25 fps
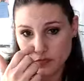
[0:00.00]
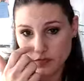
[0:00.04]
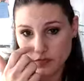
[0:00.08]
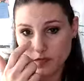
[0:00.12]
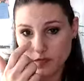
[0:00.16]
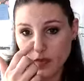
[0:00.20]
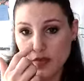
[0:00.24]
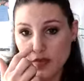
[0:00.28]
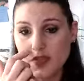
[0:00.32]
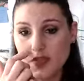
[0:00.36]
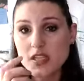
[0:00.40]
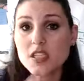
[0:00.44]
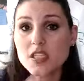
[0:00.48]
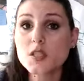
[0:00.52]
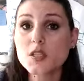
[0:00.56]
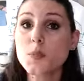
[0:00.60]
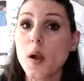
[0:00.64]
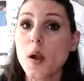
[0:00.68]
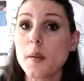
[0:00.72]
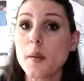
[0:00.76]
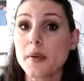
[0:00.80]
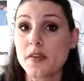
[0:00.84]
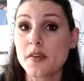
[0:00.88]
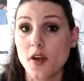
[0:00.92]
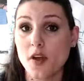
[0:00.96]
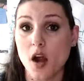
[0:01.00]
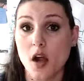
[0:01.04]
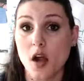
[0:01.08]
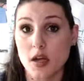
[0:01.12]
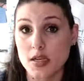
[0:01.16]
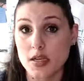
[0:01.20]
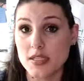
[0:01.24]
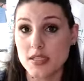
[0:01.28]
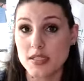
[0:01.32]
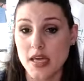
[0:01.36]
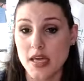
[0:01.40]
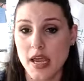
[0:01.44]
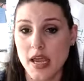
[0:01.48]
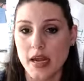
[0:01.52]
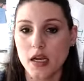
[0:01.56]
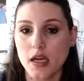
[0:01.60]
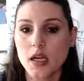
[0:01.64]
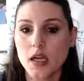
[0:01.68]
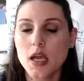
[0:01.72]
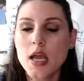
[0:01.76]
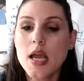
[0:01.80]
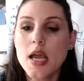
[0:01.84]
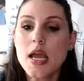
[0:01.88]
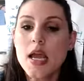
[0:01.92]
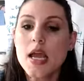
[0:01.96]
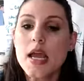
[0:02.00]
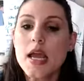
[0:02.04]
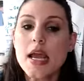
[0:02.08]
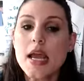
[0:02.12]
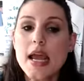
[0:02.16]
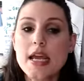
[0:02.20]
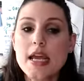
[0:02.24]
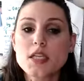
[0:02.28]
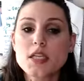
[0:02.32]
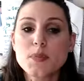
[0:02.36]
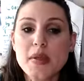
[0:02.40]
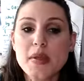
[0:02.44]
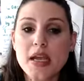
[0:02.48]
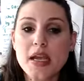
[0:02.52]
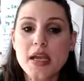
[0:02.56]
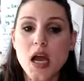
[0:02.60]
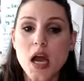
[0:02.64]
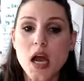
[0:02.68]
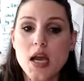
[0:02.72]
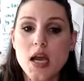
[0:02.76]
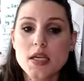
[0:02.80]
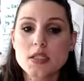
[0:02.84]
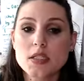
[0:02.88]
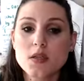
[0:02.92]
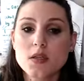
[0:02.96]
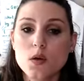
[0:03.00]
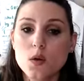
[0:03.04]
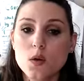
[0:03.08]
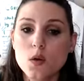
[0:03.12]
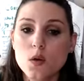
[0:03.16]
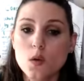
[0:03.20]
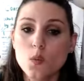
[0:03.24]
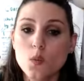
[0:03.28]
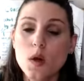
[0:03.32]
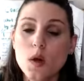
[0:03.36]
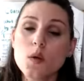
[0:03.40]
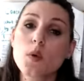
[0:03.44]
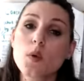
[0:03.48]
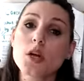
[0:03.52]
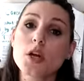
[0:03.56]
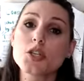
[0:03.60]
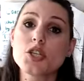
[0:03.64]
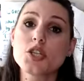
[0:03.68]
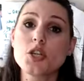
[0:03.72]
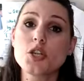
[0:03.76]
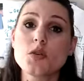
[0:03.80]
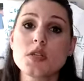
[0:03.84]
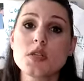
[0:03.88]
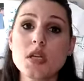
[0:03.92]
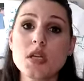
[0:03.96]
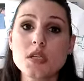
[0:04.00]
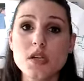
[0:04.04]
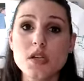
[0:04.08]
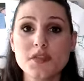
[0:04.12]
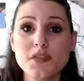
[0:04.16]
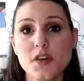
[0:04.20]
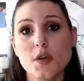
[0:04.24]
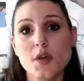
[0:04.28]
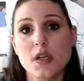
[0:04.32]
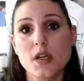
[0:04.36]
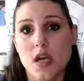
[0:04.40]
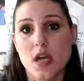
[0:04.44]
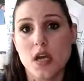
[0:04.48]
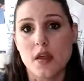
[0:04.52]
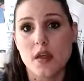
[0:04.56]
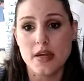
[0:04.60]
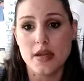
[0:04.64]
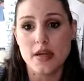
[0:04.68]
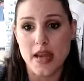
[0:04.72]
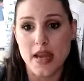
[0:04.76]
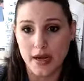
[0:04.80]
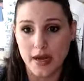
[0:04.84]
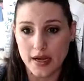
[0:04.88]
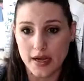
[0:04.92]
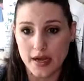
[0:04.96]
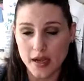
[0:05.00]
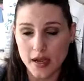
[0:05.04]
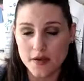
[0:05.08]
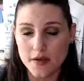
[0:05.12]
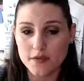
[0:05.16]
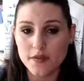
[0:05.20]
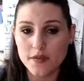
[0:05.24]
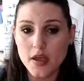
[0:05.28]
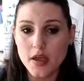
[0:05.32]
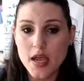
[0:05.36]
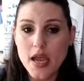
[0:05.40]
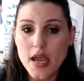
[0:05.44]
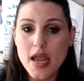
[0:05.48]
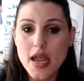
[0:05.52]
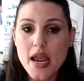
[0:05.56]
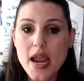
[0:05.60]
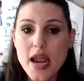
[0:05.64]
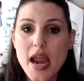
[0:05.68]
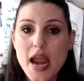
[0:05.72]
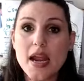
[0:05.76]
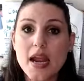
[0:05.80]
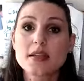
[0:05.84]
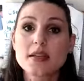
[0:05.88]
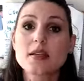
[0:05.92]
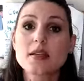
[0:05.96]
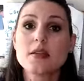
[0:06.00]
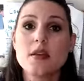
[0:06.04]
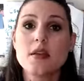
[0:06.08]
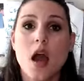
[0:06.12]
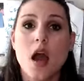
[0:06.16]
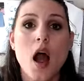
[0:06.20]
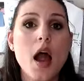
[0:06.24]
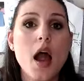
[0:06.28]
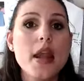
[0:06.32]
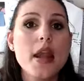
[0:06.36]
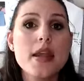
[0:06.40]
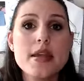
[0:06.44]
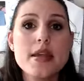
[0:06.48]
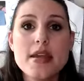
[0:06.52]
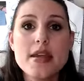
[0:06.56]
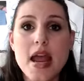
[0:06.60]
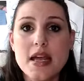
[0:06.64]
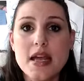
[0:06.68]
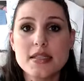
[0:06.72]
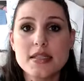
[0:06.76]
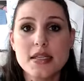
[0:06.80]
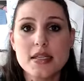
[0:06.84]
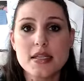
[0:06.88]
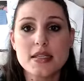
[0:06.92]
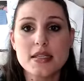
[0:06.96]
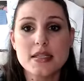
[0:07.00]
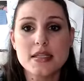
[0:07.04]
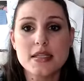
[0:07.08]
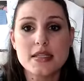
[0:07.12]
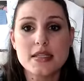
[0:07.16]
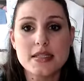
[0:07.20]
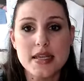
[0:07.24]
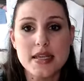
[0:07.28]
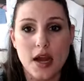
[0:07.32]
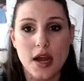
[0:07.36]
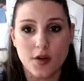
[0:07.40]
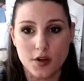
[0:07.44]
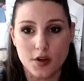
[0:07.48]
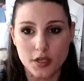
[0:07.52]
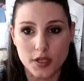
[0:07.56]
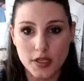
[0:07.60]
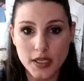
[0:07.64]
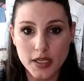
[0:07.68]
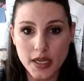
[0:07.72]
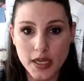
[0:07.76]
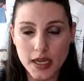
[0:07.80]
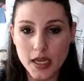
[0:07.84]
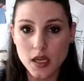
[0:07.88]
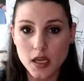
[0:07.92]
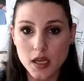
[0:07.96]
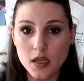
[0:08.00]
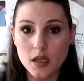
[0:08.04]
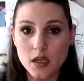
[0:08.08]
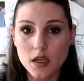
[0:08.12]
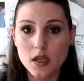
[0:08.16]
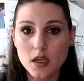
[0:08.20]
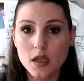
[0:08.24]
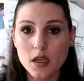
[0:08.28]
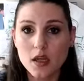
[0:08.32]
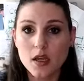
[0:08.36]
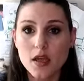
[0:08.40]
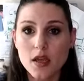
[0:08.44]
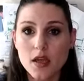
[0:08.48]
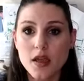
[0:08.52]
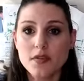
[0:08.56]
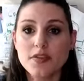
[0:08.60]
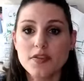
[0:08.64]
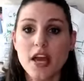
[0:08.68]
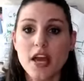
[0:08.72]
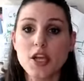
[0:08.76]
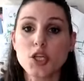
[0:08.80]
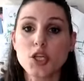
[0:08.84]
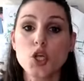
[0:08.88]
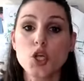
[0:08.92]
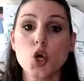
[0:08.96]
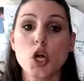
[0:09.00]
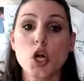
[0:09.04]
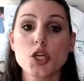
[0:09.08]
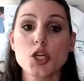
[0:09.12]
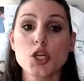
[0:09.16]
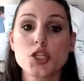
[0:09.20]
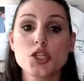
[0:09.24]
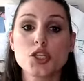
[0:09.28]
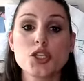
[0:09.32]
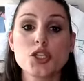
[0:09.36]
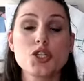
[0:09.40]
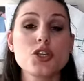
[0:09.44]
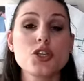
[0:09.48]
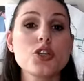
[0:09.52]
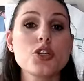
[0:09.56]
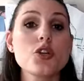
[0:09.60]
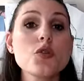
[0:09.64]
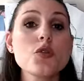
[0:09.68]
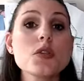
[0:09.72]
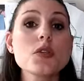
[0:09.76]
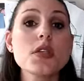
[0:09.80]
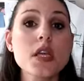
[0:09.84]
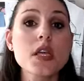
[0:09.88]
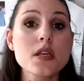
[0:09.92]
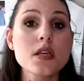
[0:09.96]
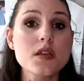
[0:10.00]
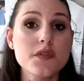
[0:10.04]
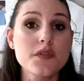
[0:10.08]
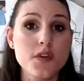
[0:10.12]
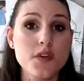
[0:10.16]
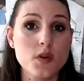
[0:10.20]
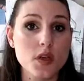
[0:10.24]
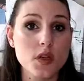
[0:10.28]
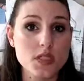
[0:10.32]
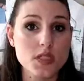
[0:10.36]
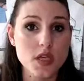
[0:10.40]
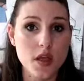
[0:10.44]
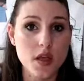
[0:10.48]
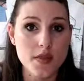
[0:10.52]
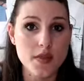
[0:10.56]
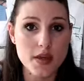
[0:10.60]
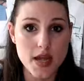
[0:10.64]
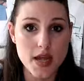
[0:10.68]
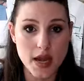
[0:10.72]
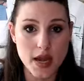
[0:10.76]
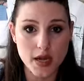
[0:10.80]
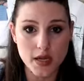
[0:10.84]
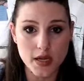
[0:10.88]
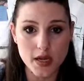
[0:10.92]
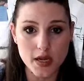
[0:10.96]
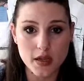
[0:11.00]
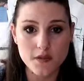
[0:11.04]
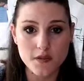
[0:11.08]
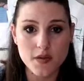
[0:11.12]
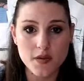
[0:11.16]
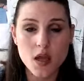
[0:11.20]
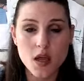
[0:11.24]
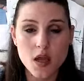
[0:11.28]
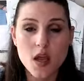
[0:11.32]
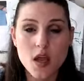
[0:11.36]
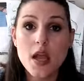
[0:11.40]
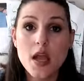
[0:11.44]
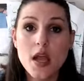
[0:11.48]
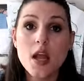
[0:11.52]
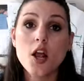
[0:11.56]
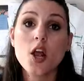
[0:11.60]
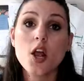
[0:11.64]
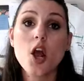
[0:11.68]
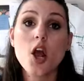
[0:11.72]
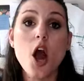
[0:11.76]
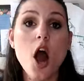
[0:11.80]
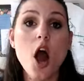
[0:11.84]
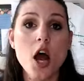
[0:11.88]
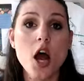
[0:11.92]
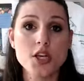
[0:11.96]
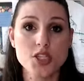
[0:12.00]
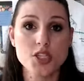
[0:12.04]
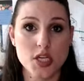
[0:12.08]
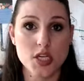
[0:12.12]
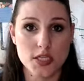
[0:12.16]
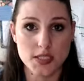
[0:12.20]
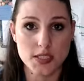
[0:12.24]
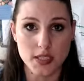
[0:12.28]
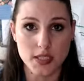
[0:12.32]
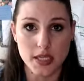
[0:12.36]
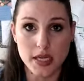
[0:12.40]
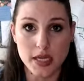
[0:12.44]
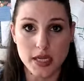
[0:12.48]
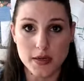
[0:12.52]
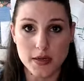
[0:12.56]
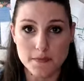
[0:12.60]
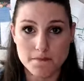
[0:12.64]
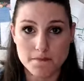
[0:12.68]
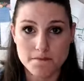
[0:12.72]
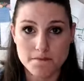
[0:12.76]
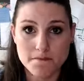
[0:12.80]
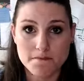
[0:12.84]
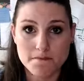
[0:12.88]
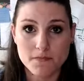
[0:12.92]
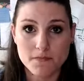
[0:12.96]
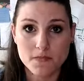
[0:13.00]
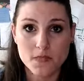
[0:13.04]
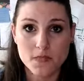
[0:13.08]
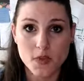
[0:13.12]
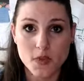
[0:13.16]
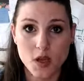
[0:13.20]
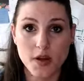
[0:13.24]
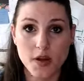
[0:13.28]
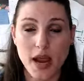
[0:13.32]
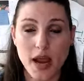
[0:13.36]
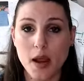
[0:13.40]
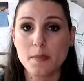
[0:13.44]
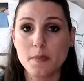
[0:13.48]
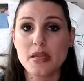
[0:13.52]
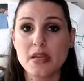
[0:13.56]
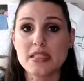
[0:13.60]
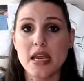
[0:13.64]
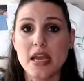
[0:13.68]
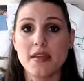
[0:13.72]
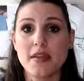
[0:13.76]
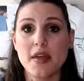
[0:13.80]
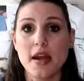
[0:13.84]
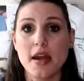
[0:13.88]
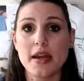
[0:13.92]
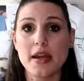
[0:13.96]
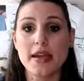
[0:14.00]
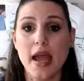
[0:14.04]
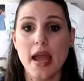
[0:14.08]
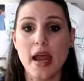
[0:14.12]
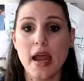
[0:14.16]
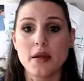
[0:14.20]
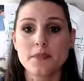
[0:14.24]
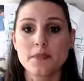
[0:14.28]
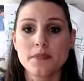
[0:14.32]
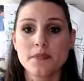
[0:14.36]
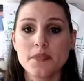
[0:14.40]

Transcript: this is probably the hardest thing, is because when we're choosing to focus on the negative, it's not necessarily that you're choosing to focus on the negative consciously. Okay, I'm going to say that again.